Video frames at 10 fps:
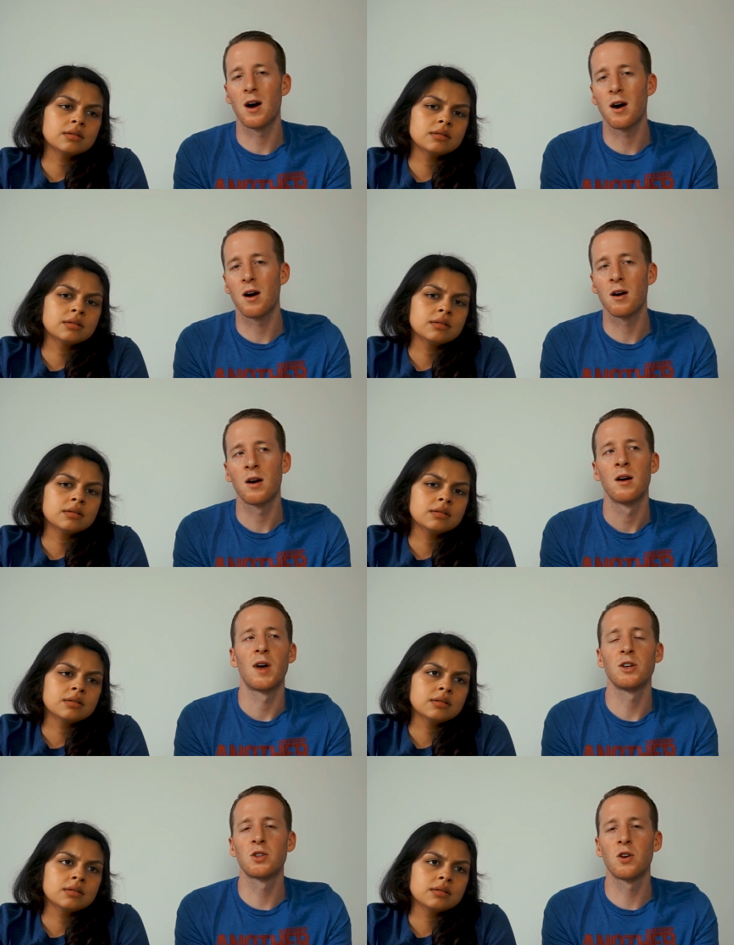Speaker 1: are
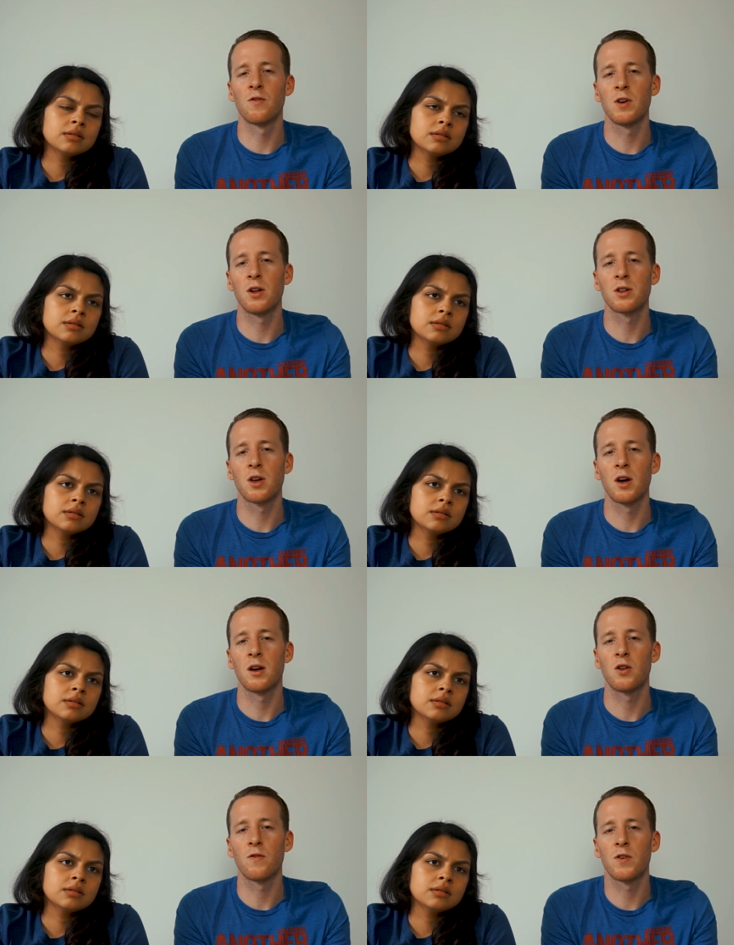I just don't feel as
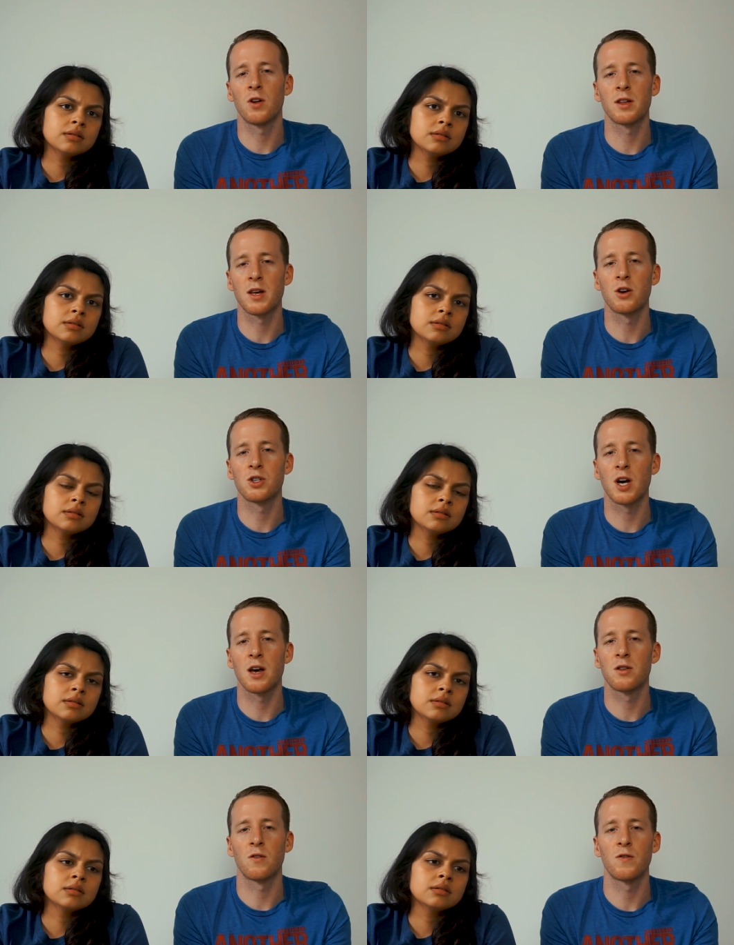good, don't feel as
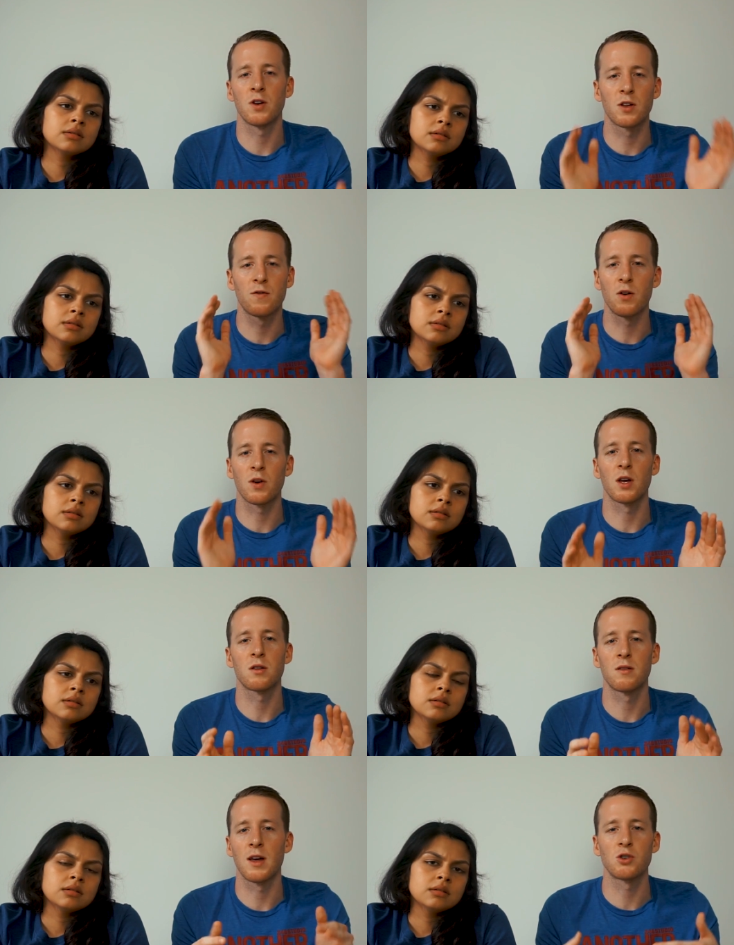energized, don't feel as
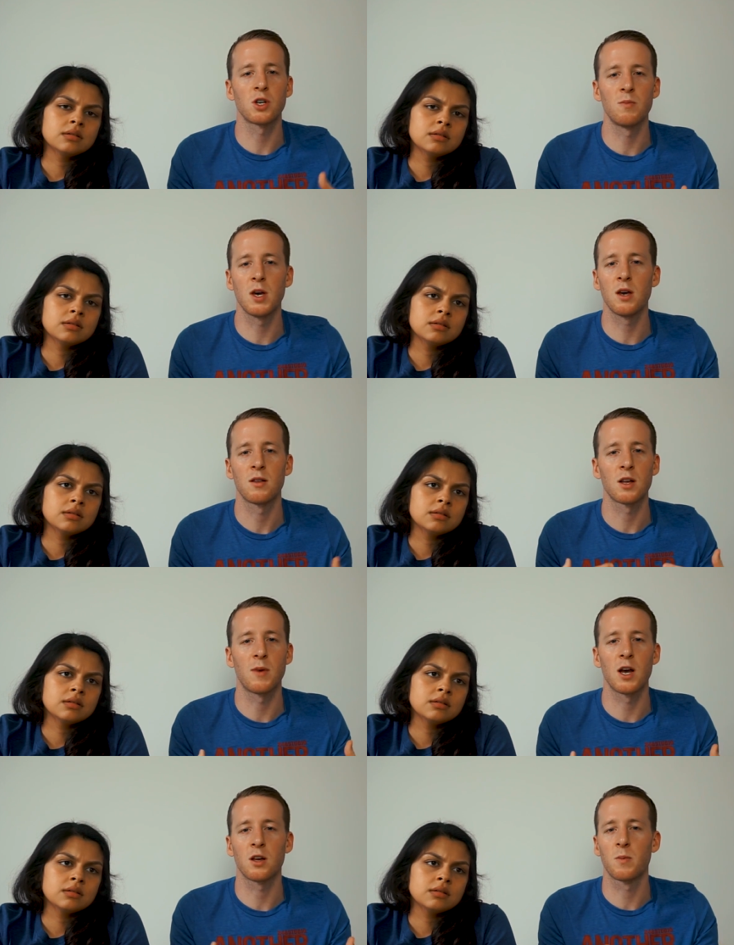focused. That's just me. That's
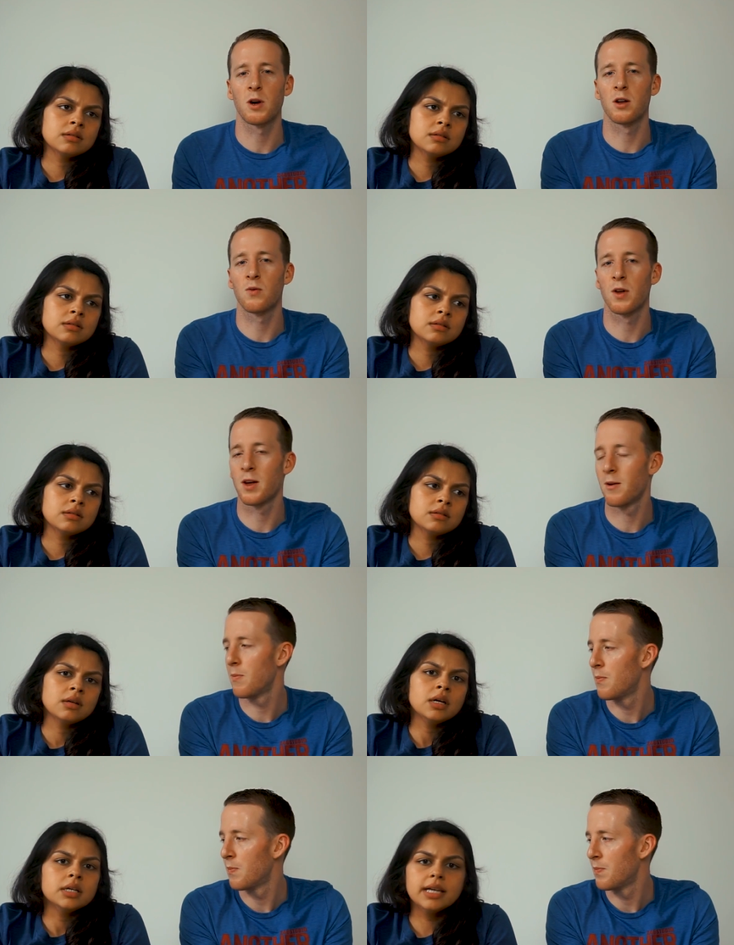my experience with it.
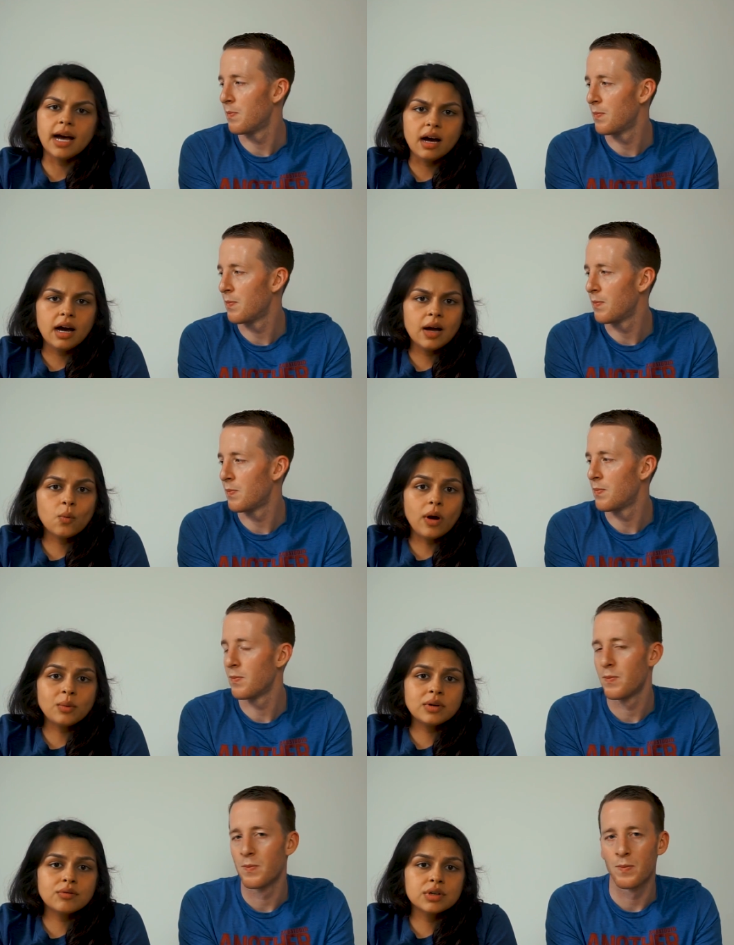
Speaker 2: Yeah, I,
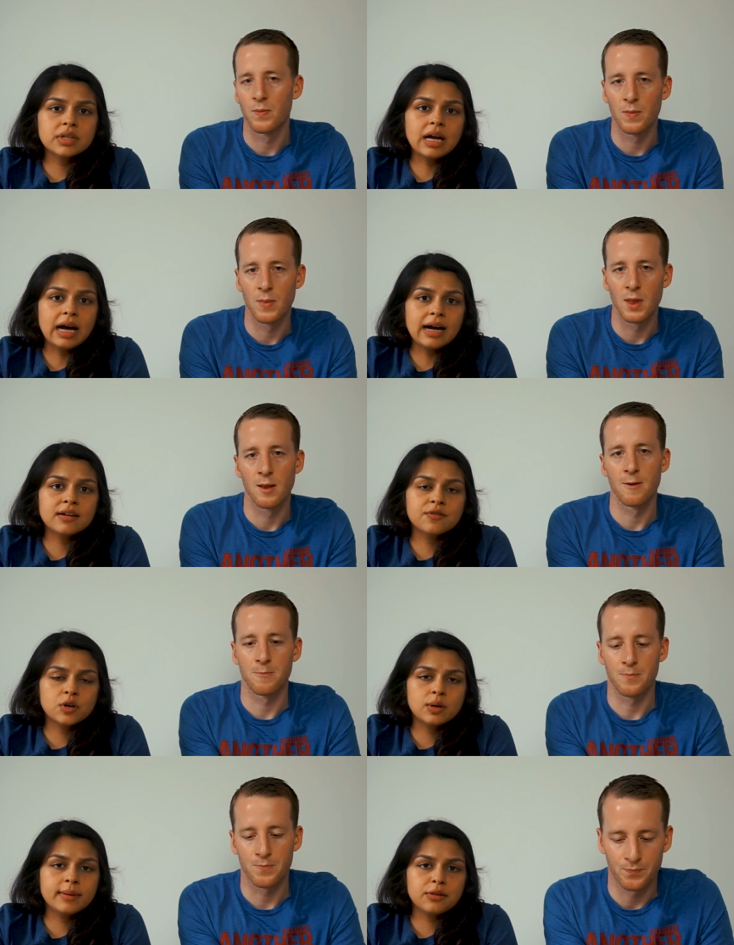I went really high
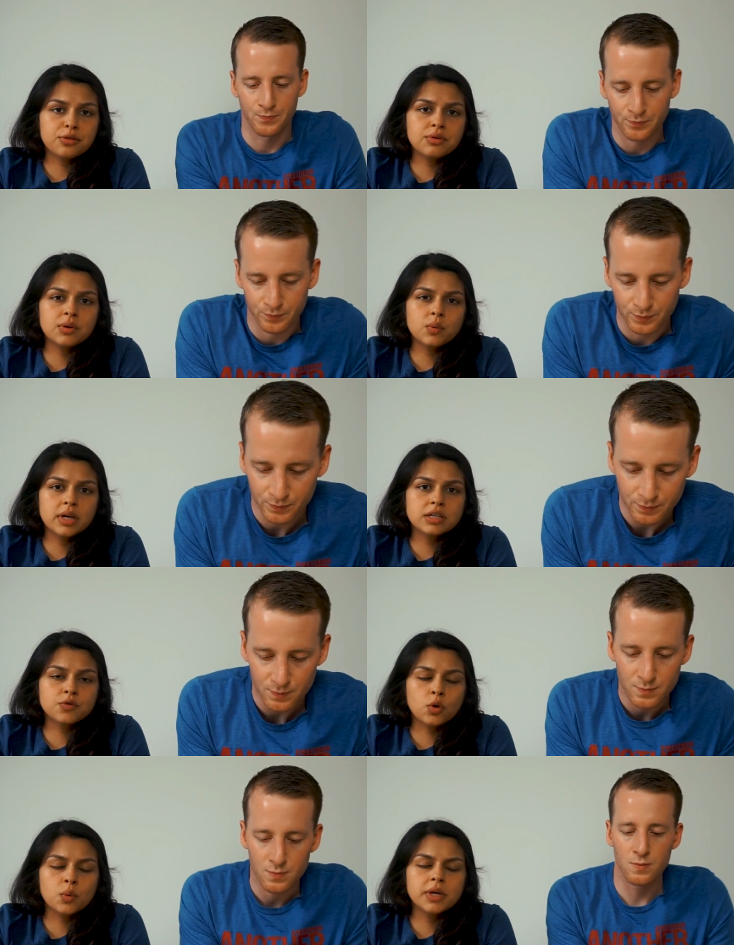for about three weeks,
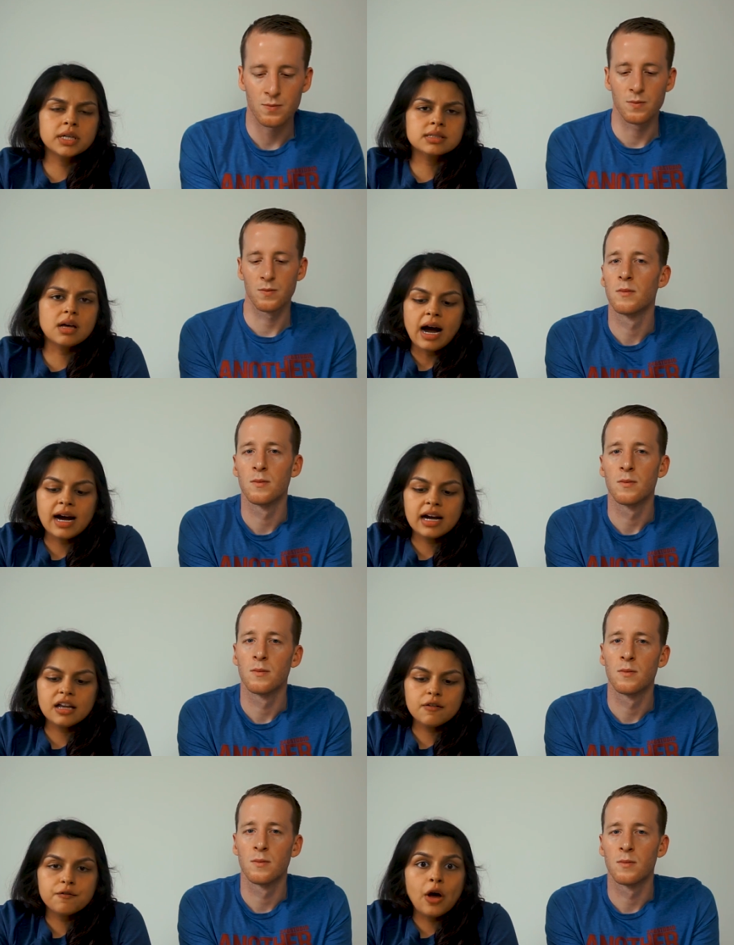four weeks.
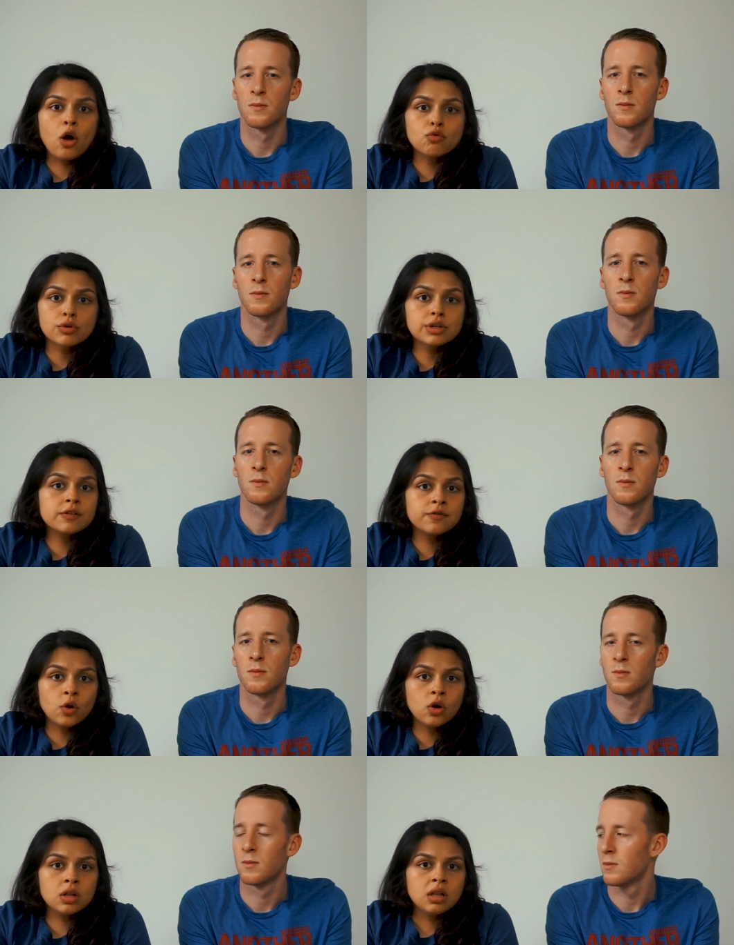I felt really
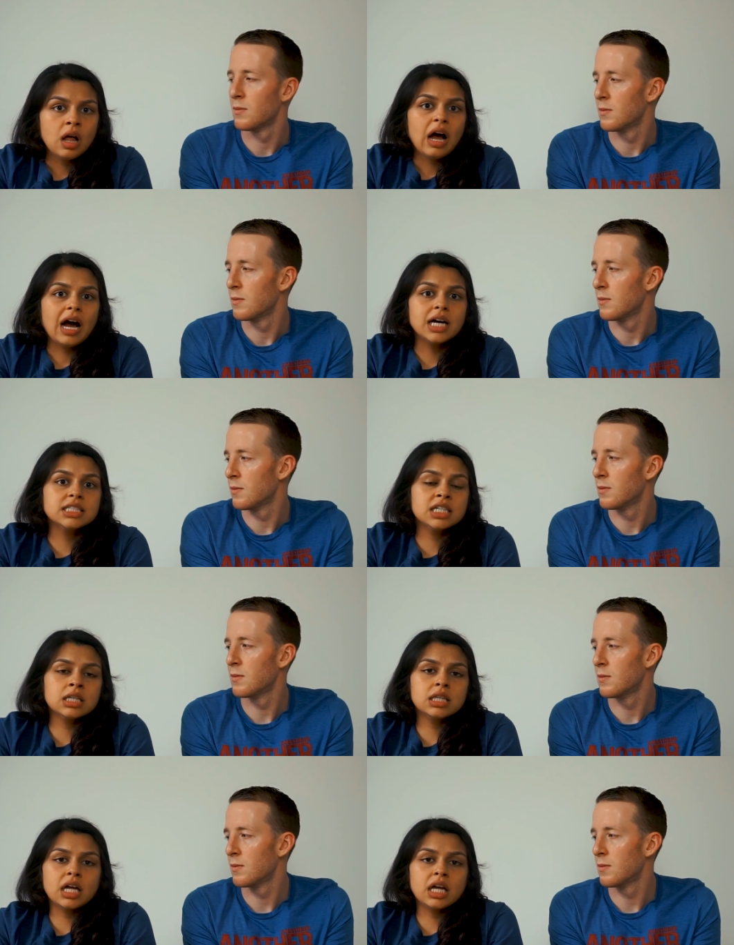full. I didn't